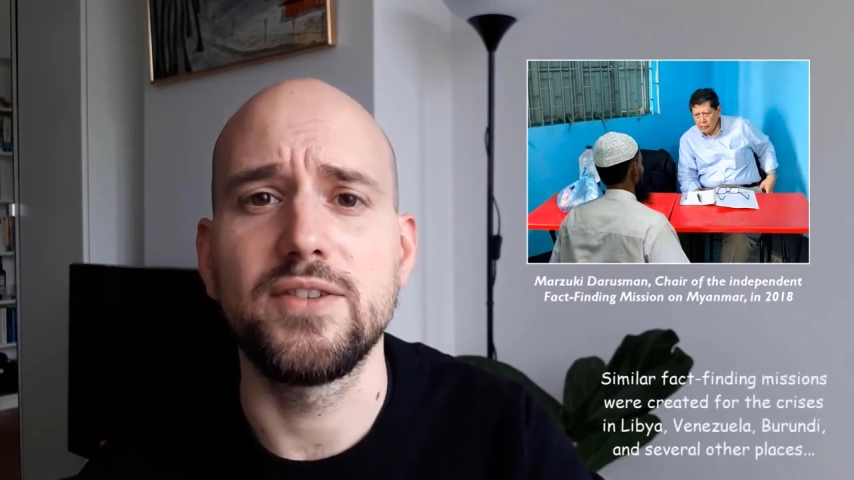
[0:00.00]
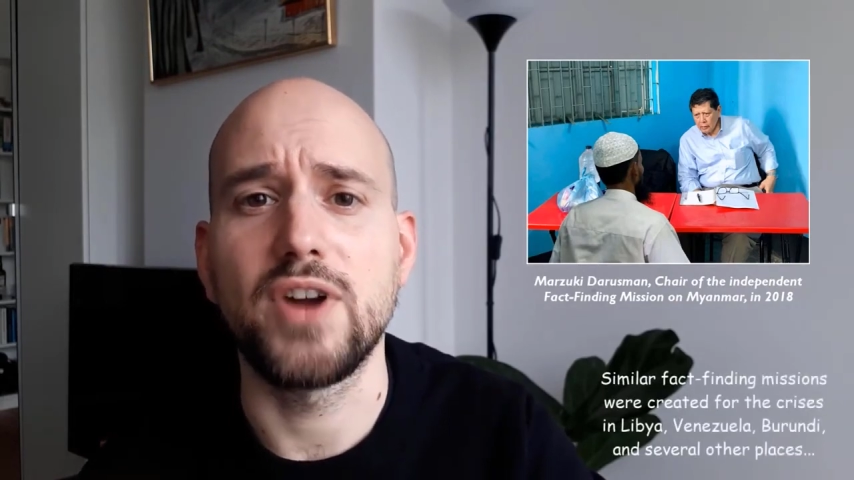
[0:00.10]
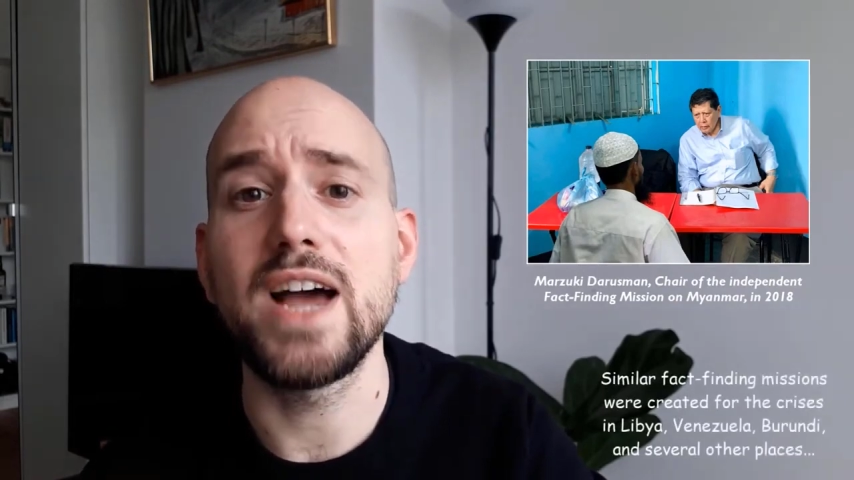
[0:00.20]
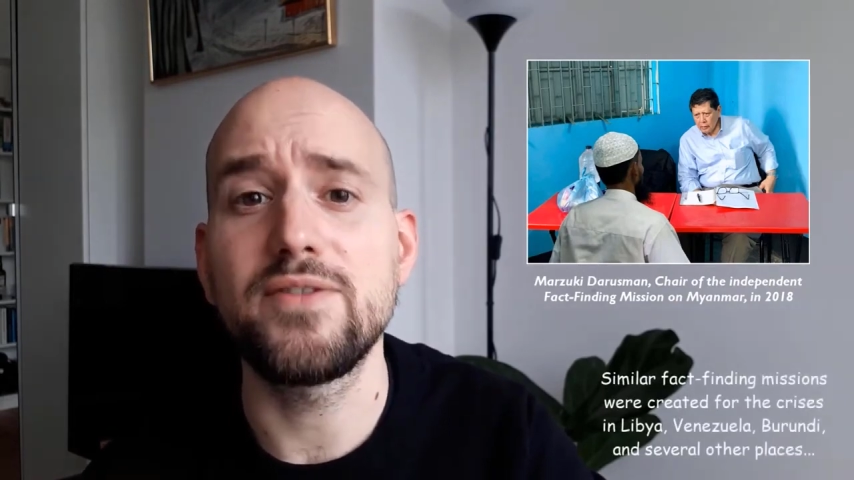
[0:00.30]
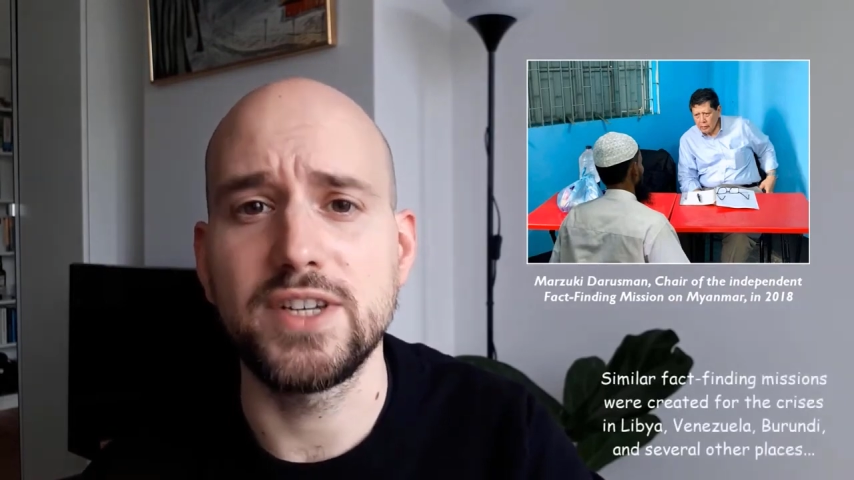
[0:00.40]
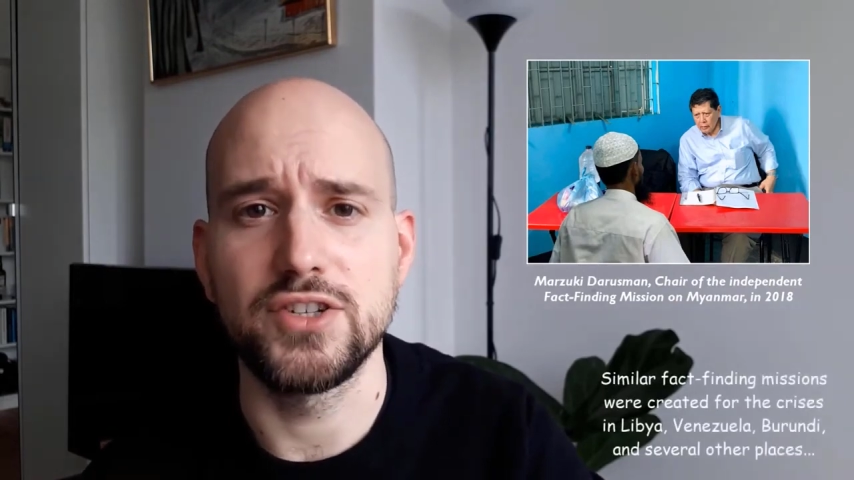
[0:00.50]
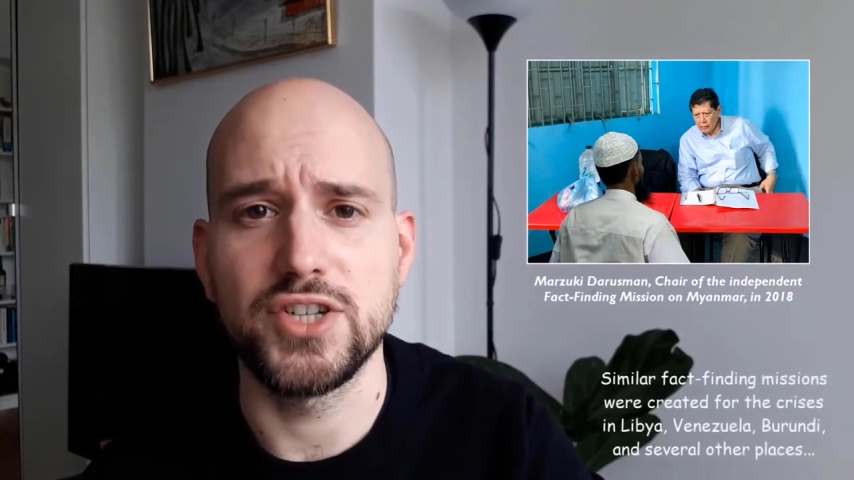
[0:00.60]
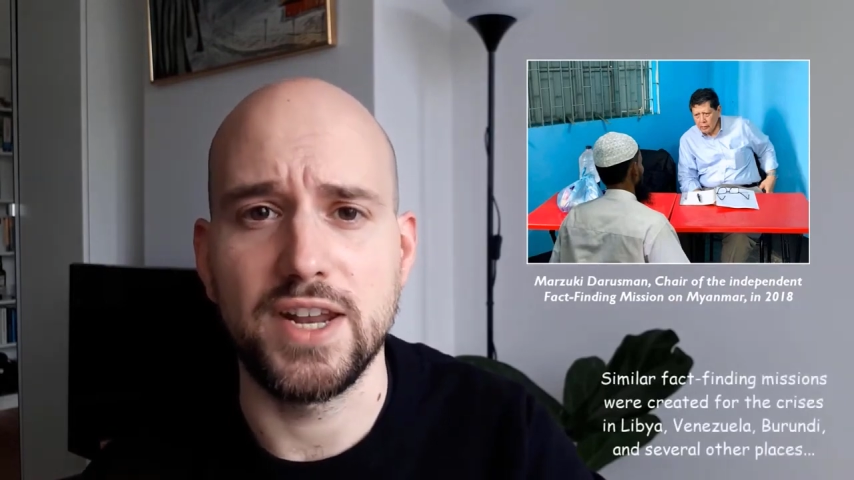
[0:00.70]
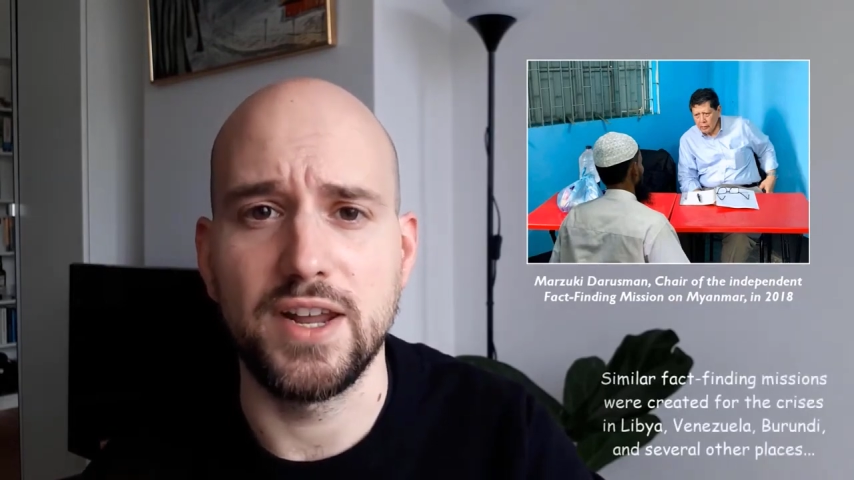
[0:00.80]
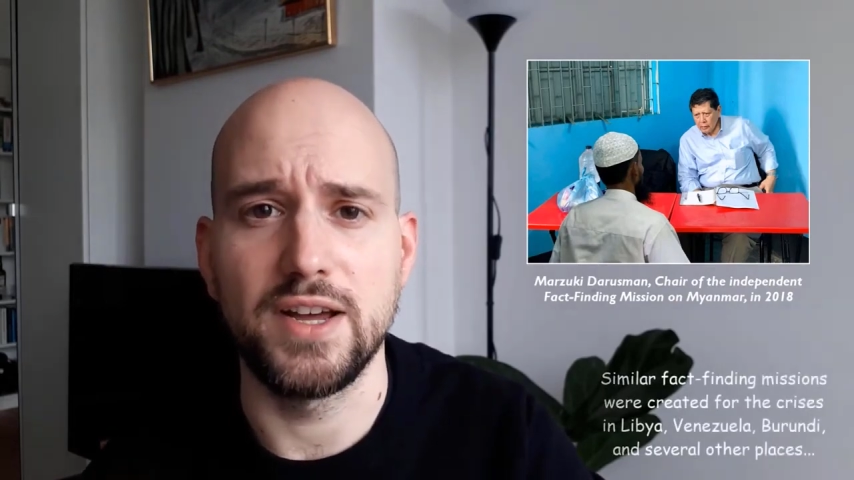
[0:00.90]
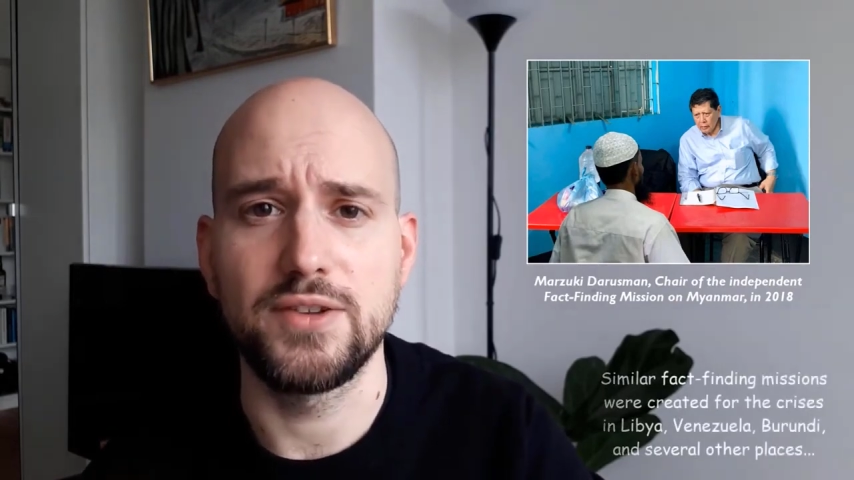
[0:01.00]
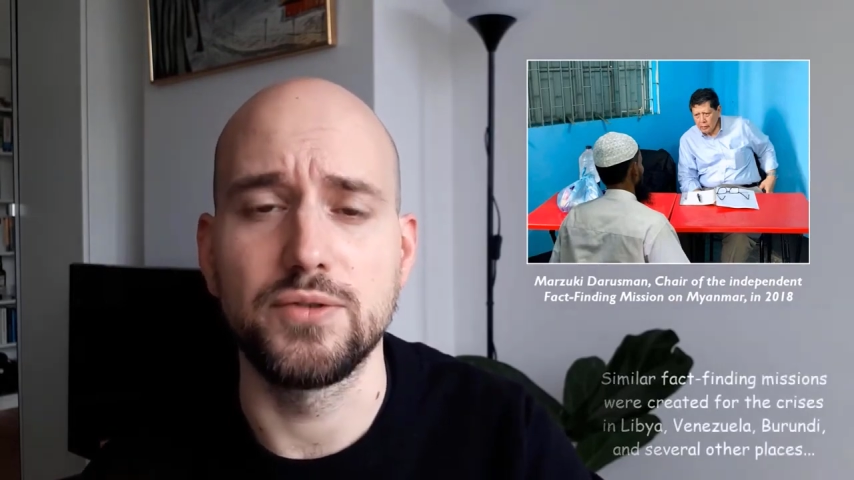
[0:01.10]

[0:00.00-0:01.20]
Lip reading: drive the agenda